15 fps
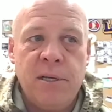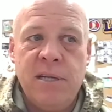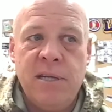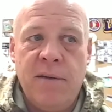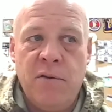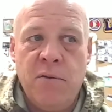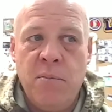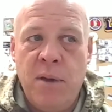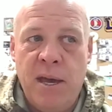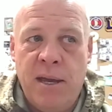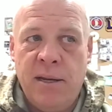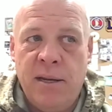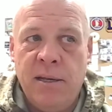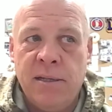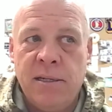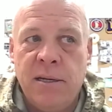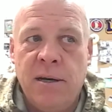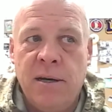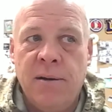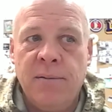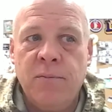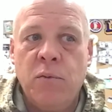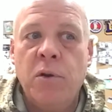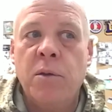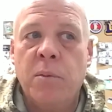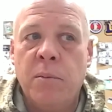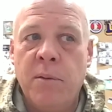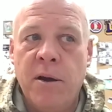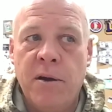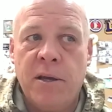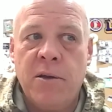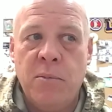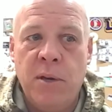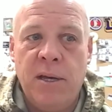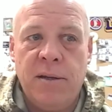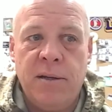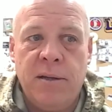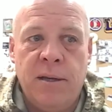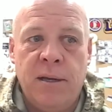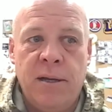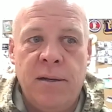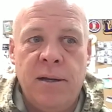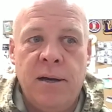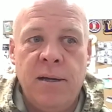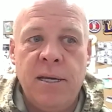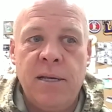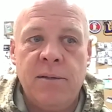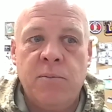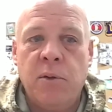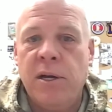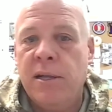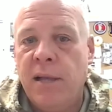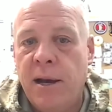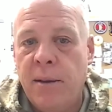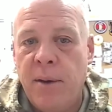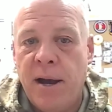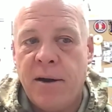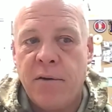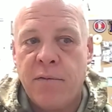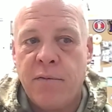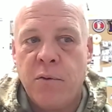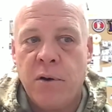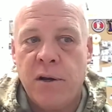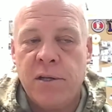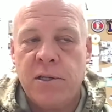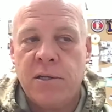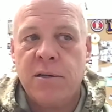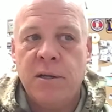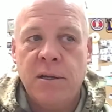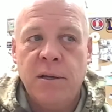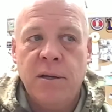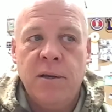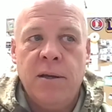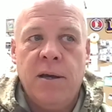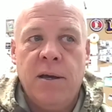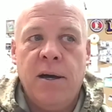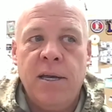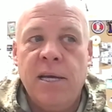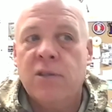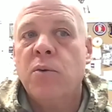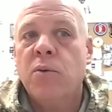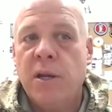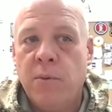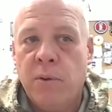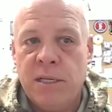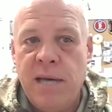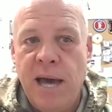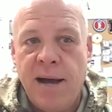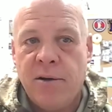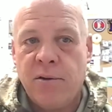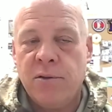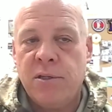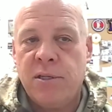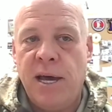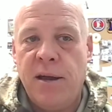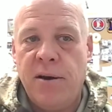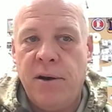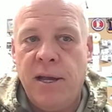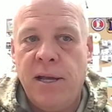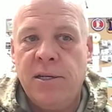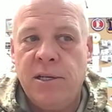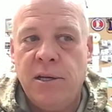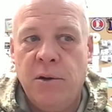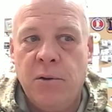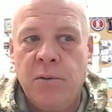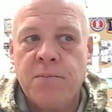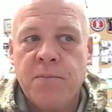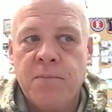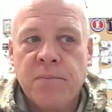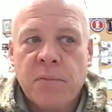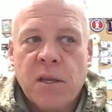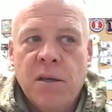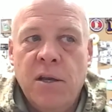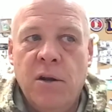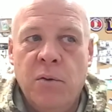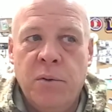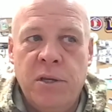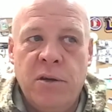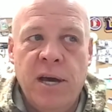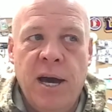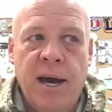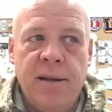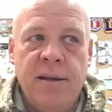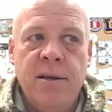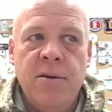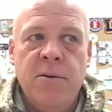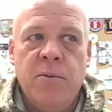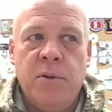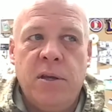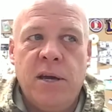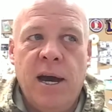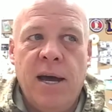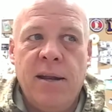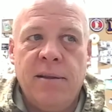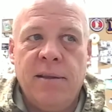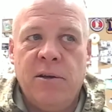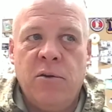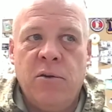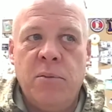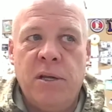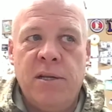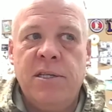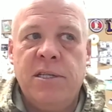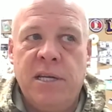Xavier Maine is a William and Mary commit, and he's playing linebacker for us. He had 21 tackles Saturday. So, when you got a little bit of